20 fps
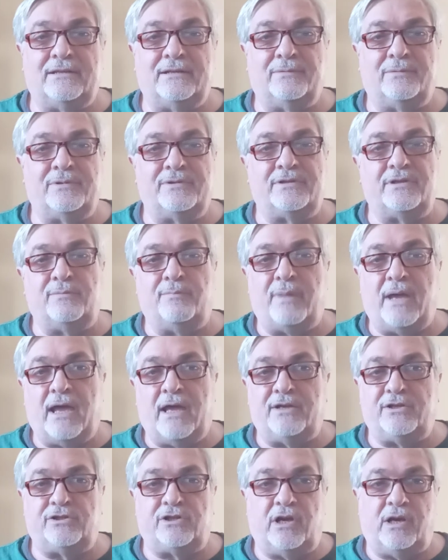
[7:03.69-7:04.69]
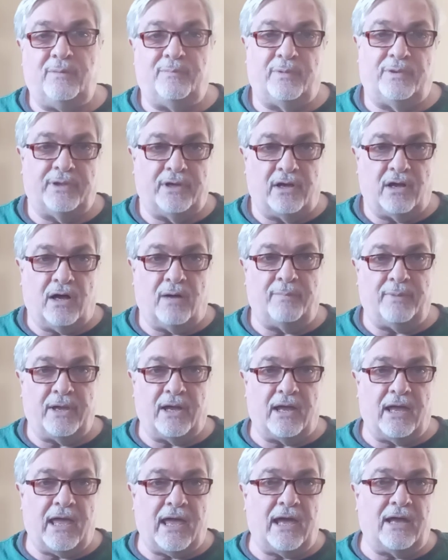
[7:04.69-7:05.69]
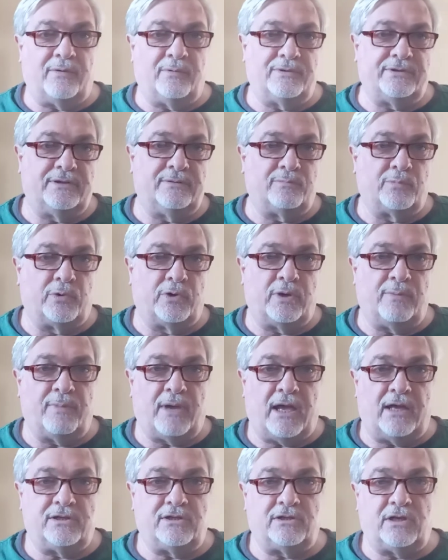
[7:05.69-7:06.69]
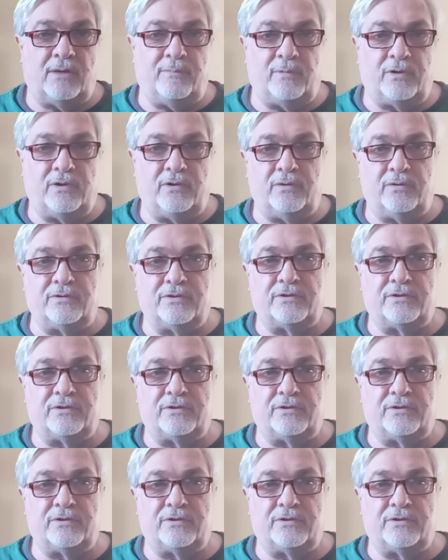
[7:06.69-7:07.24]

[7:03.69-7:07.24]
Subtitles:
it was in bad shape, and the copy I had was in pretty bad shape too,